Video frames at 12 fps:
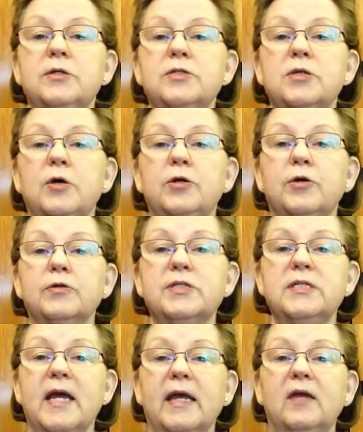So your
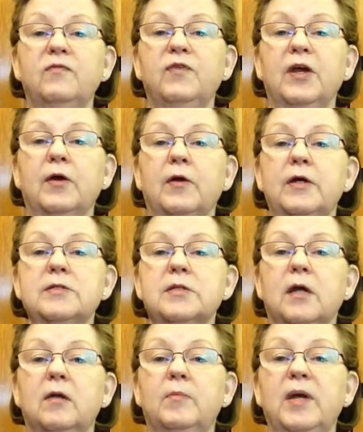second finger is
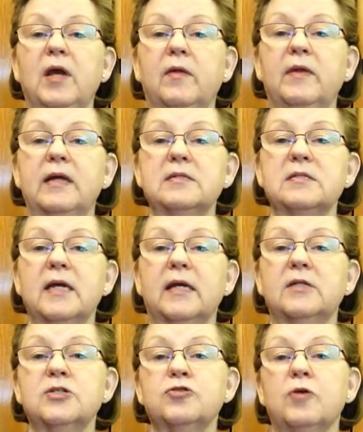going to be on that
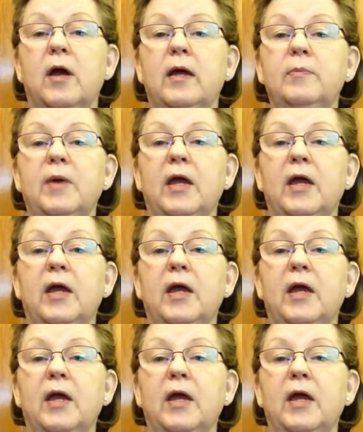second stripe